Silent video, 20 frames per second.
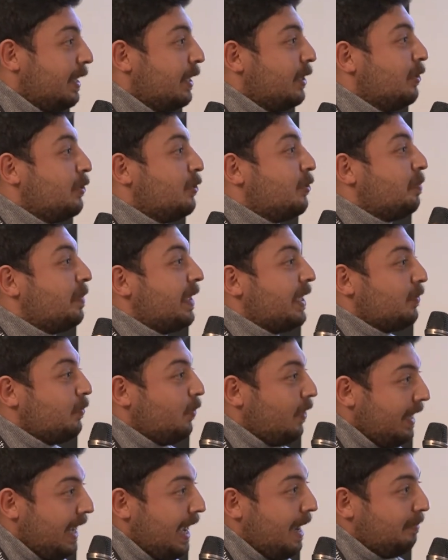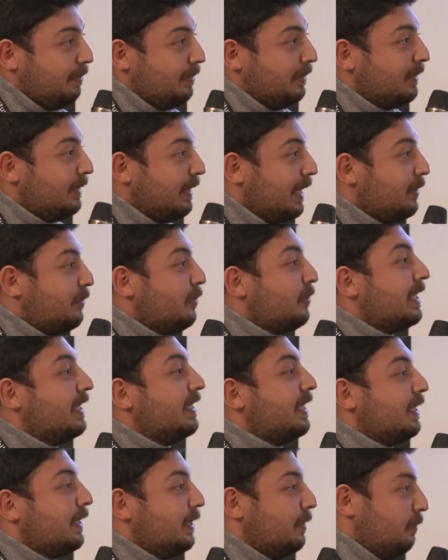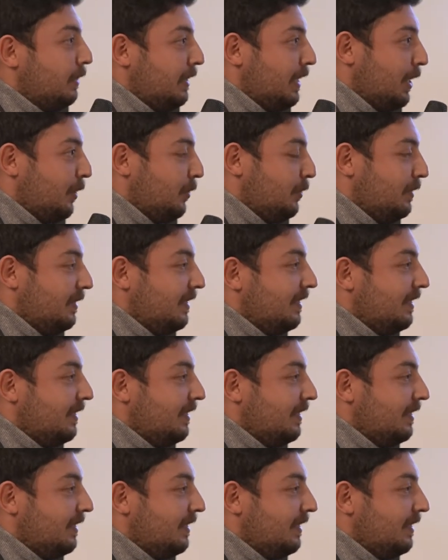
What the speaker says: You should pick one app that you cannot live without.